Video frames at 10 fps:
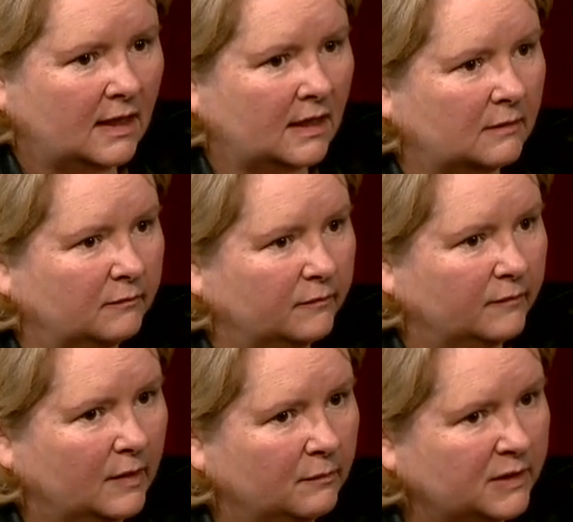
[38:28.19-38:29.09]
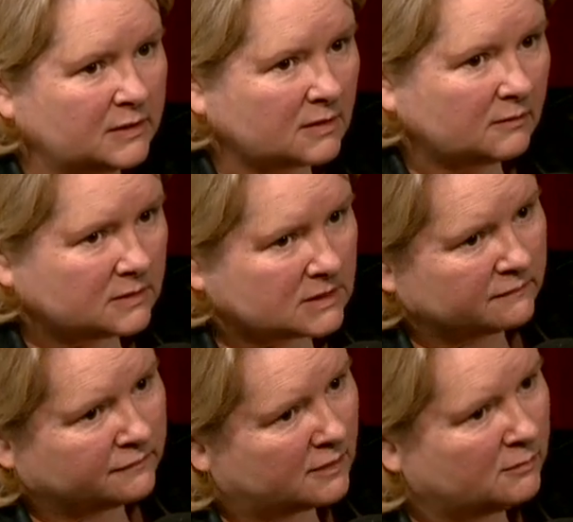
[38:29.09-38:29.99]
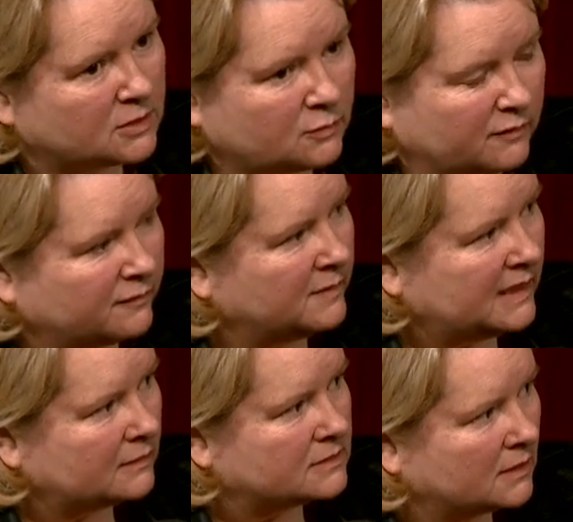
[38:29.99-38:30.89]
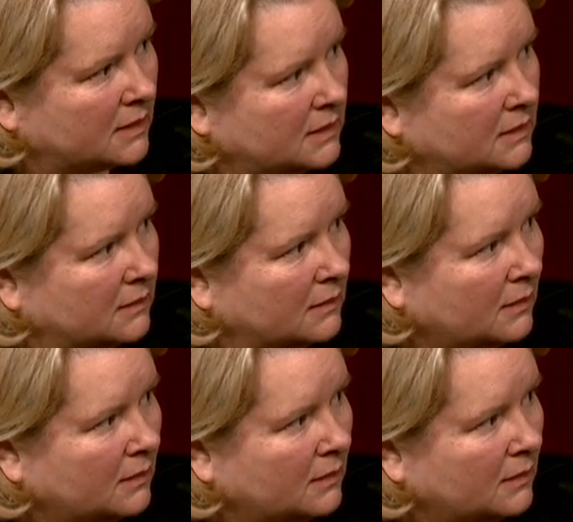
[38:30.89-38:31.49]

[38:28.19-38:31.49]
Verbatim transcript: um, because I very much work from the outside in.